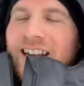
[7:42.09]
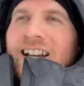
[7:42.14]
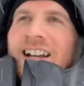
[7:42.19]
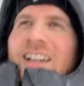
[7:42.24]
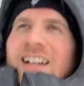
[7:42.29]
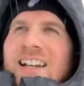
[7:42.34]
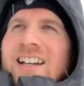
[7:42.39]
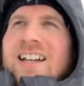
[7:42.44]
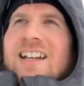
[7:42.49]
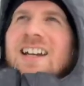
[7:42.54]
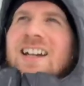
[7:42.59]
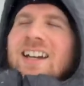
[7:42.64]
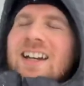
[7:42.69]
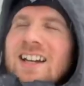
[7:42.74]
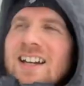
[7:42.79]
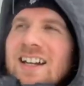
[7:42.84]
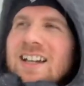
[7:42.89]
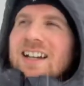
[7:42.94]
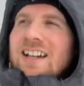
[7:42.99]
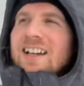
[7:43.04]
Gratitude
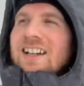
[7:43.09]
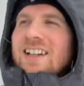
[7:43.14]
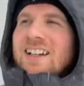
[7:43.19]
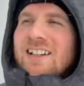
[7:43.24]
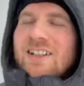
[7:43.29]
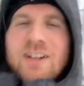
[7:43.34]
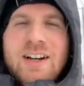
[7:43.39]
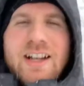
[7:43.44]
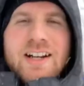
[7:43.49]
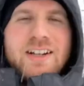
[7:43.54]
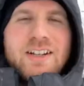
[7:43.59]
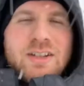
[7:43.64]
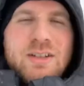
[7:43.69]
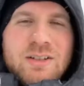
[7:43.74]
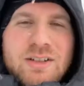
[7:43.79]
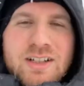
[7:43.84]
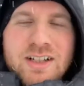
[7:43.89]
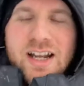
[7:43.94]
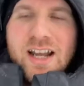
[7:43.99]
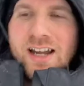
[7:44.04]
in action, doing
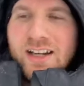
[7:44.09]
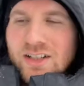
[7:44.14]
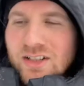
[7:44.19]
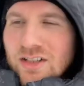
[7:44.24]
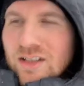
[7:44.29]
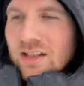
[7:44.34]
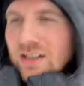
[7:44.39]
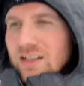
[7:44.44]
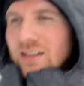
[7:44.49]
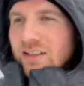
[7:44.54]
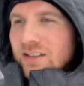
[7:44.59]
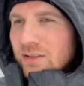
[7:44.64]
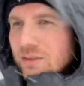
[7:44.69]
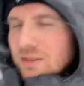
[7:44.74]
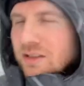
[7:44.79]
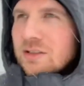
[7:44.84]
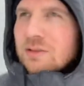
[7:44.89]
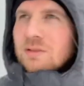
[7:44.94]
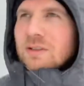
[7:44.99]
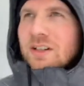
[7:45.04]
the work, trekking through the
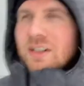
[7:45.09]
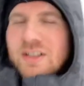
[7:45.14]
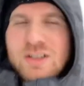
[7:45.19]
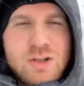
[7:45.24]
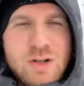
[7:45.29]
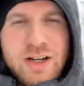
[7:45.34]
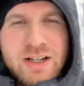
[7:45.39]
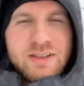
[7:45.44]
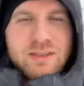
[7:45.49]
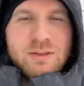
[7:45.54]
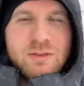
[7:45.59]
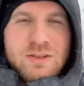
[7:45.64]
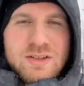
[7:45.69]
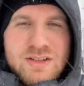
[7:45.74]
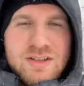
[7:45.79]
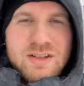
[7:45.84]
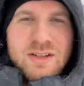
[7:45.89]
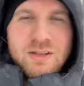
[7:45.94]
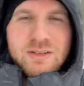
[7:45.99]
snow to get to the studio,